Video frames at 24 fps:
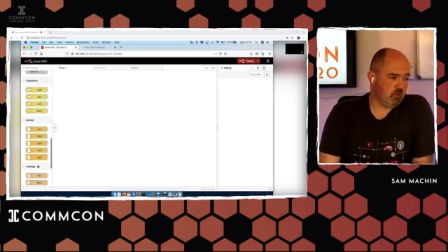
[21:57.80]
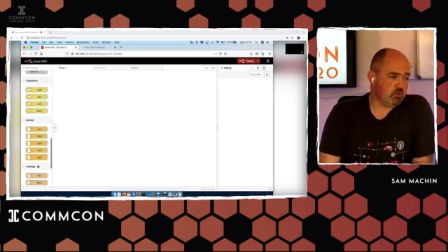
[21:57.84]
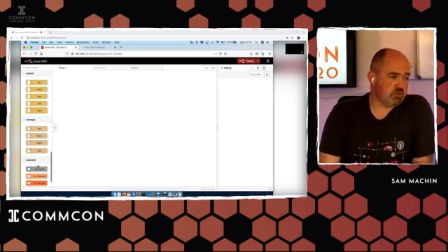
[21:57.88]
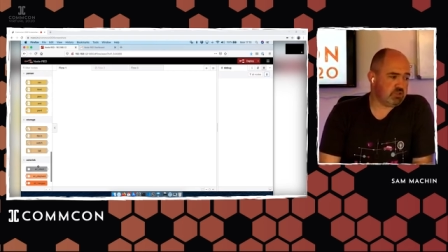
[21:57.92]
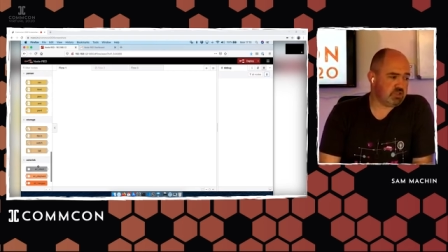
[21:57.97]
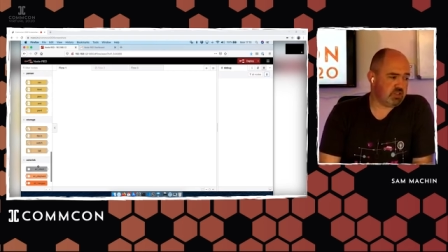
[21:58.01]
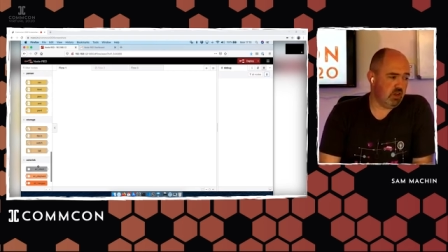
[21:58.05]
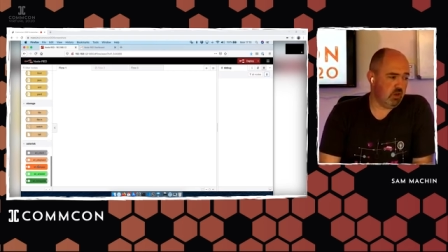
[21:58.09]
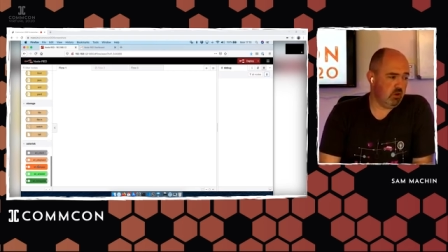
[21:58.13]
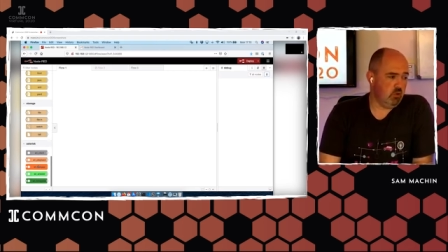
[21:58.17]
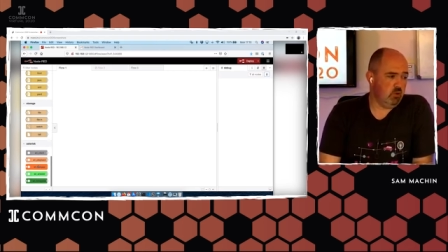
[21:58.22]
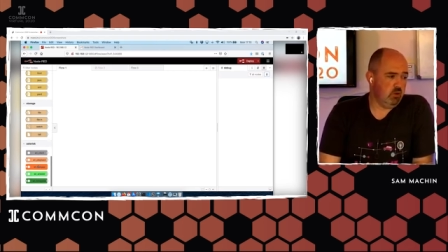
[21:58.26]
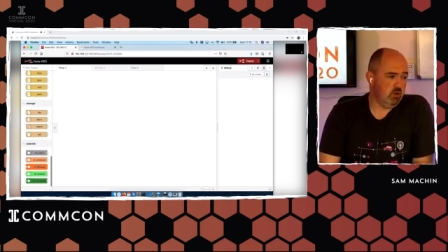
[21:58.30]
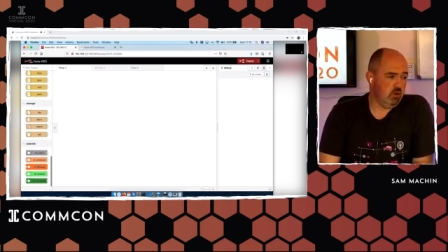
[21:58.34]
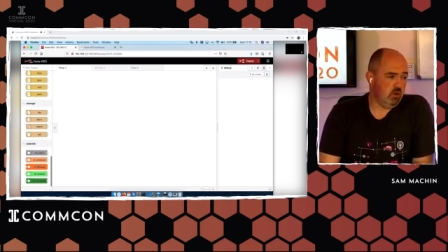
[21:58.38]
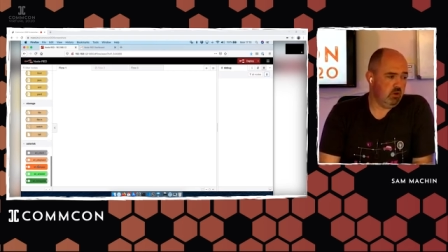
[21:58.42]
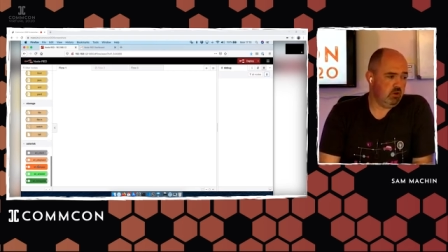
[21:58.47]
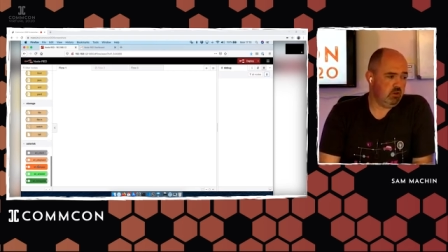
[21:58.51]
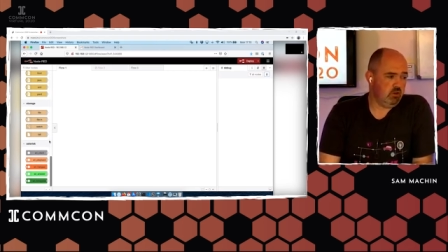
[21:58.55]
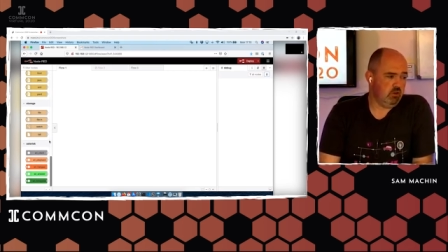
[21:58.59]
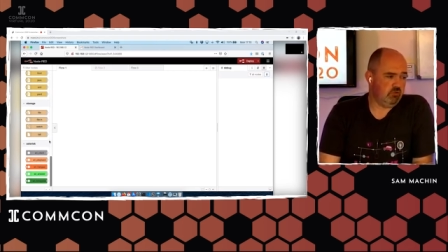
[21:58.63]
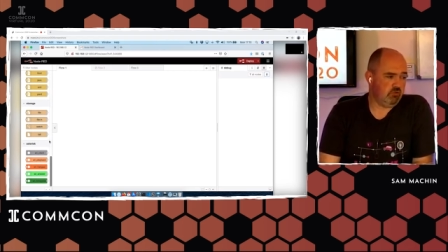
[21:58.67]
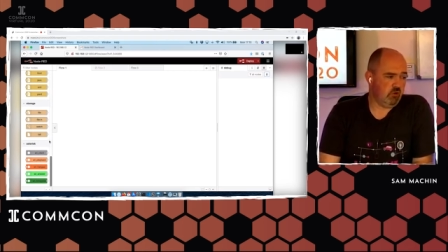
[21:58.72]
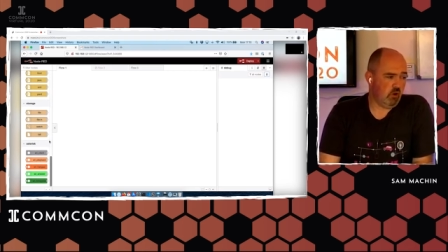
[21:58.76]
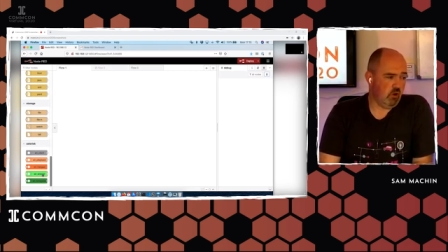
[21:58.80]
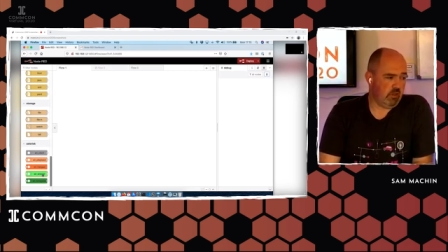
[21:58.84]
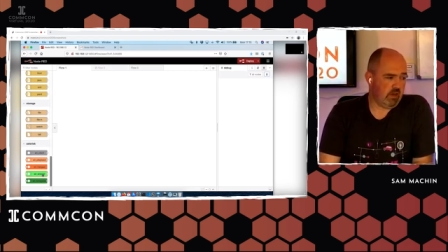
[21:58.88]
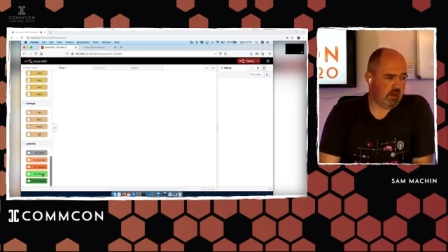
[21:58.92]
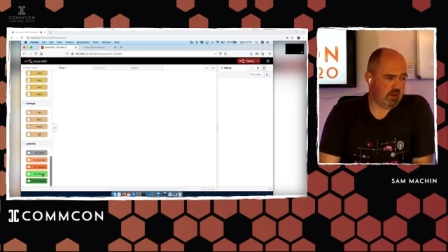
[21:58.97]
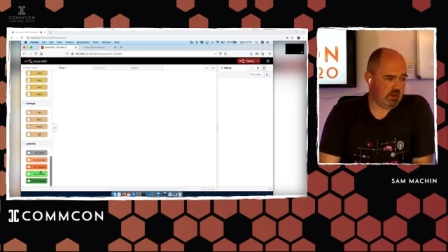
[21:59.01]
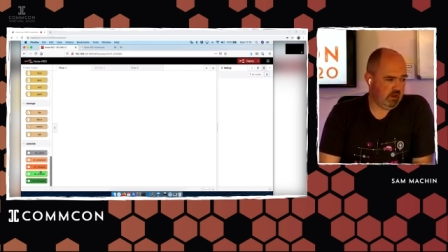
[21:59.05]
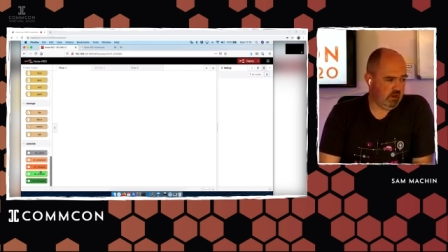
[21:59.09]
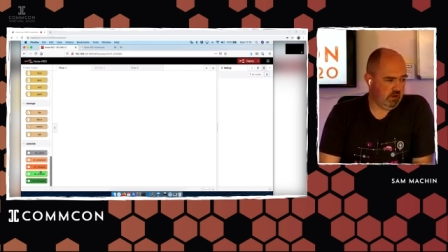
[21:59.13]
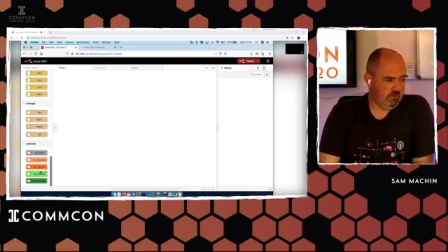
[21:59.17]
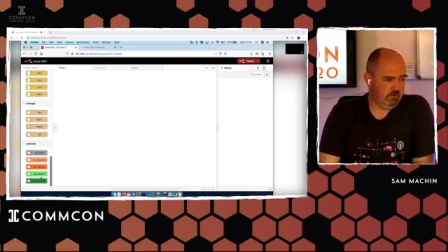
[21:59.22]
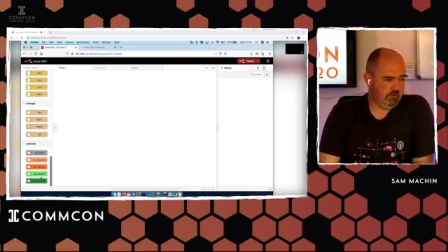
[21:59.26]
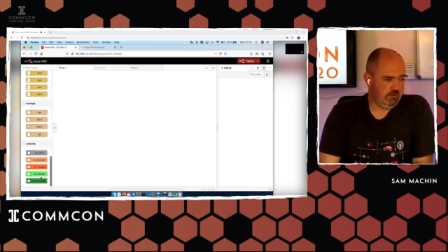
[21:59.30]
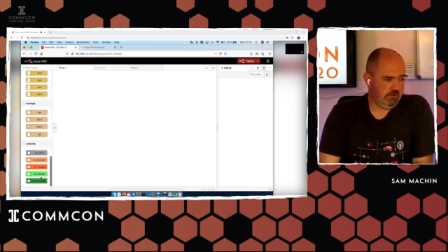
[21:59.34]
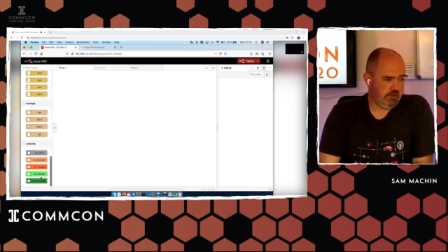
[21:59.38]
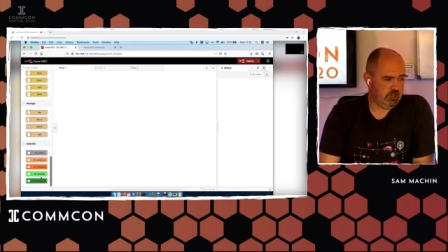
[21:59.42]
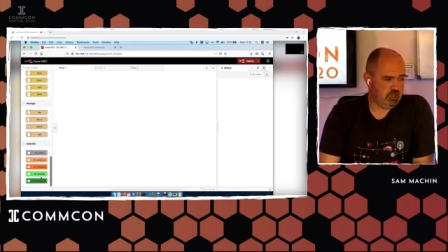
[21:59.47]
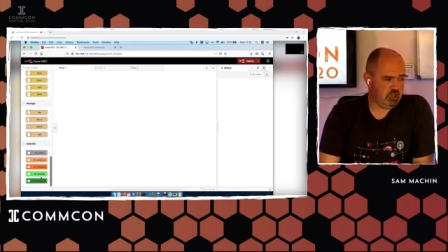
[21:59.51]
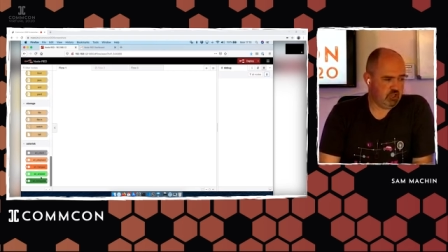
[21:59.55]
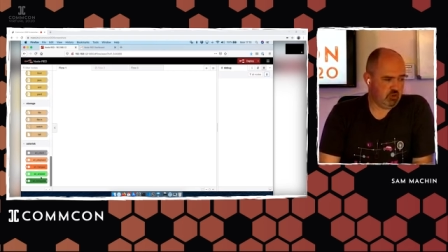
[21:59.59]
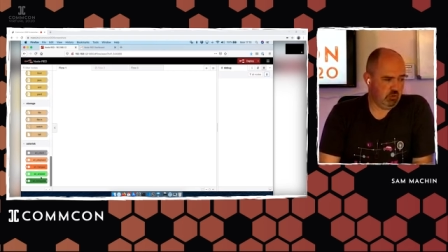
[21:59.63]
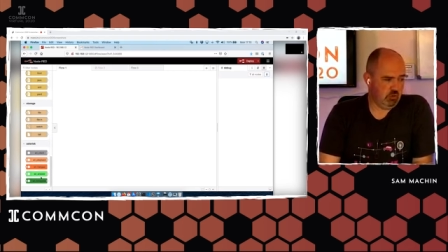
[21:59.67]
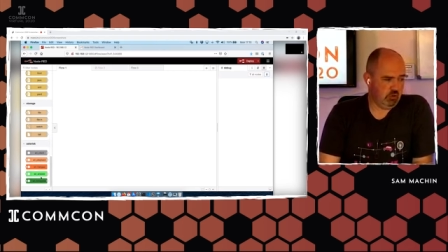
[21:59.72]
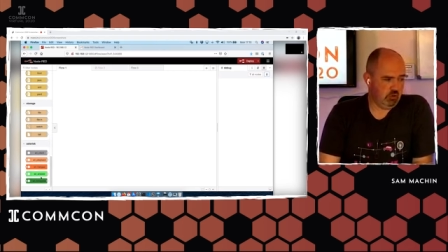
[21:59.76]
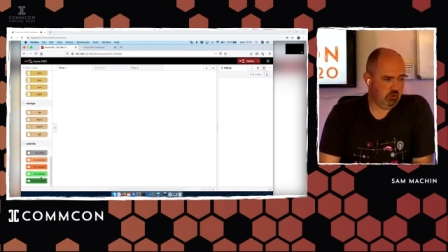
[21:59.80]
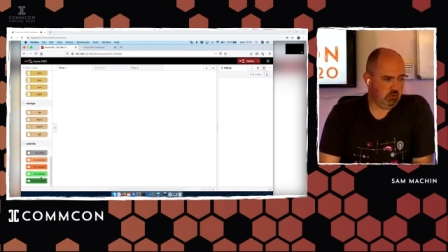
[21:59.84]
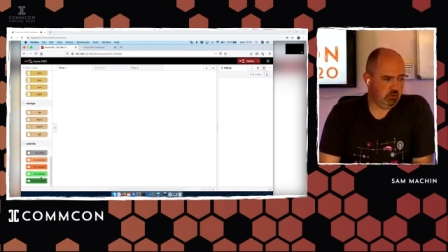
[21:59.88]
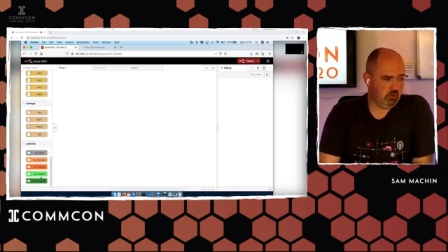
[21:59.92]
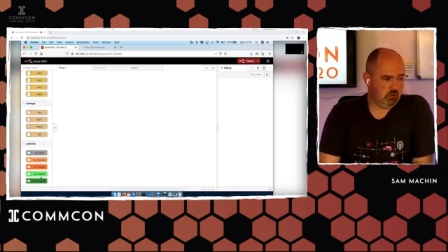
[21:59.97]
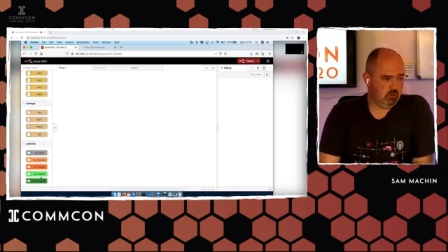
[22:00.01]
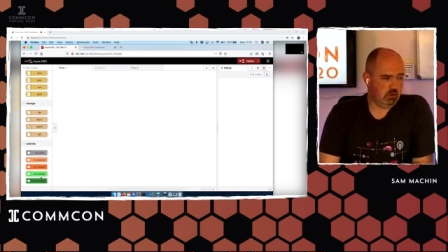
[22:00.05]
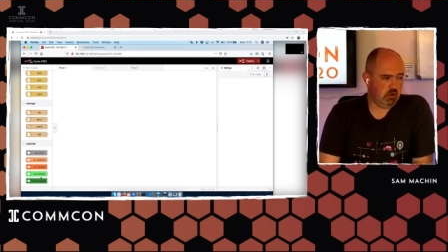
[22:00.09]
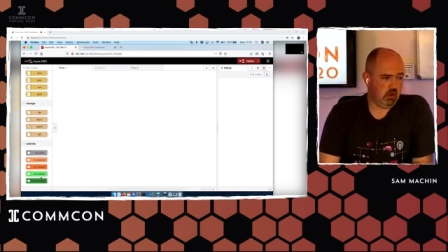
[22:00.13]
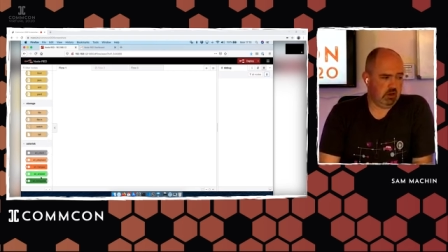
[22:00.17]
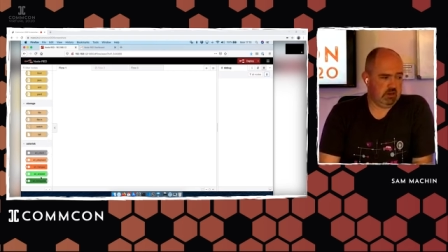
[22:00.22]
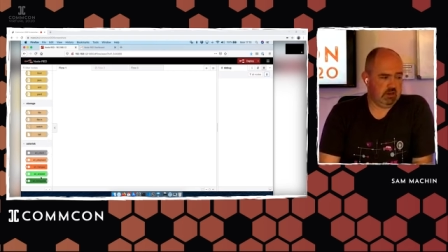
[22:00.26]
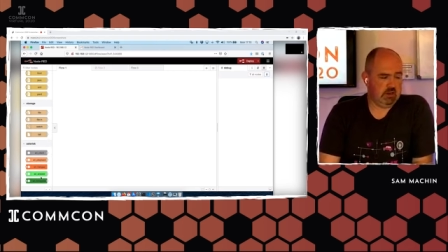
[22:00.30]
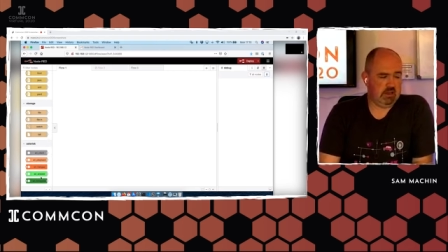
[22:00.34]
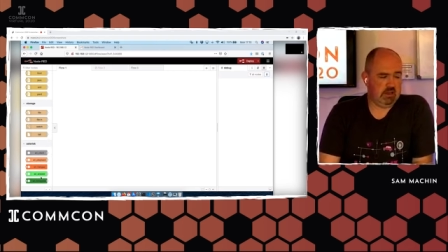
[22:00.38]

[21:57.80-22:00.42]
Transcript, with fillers: But also you've got that kind of visual